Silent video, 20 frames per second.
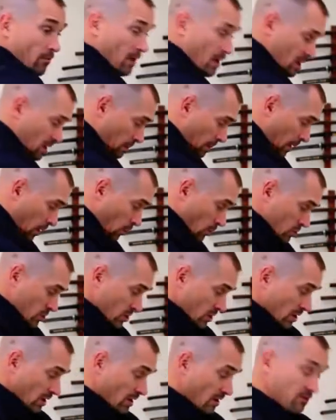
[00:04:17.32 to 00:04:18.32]
And the power's
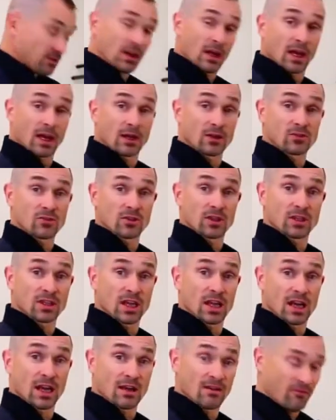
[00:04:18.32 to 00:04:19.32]
in the left hand, so that
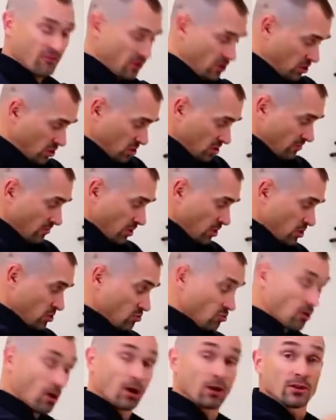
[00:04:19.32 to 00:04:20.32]
hand finishes very
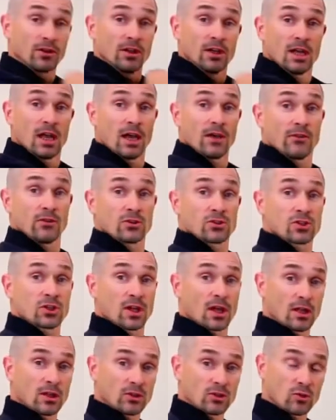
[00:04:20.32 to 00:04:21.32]
strongly, and there's
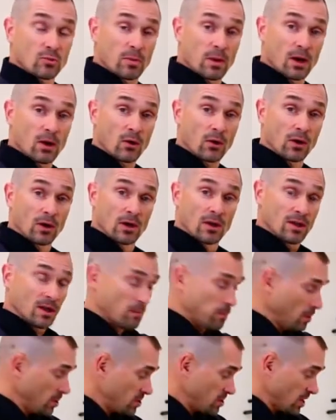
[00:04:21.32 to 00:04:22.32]
skeletal power
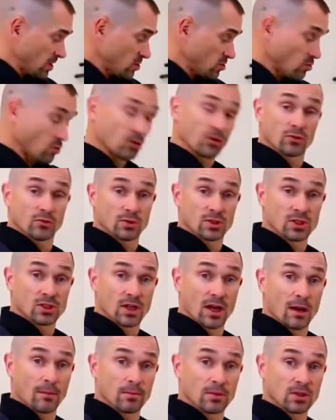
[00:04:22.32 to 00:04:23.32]
that brings that sword to a
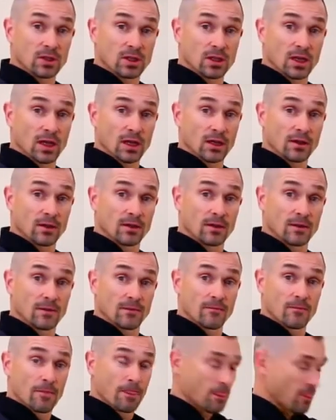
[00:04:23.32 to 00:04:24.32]
stop at the end.
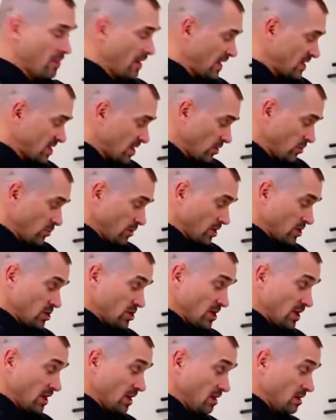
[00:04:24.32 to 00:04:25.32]
That's how you
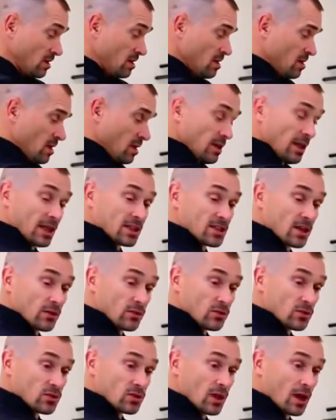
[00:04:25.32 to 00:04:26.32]
extend, and that's how
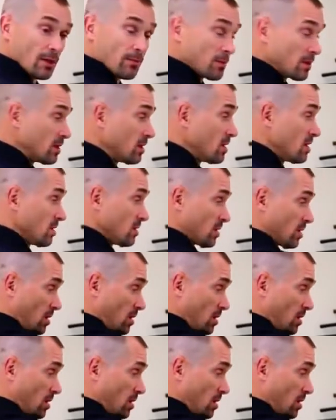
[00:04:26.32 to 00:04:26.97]
you stop it. The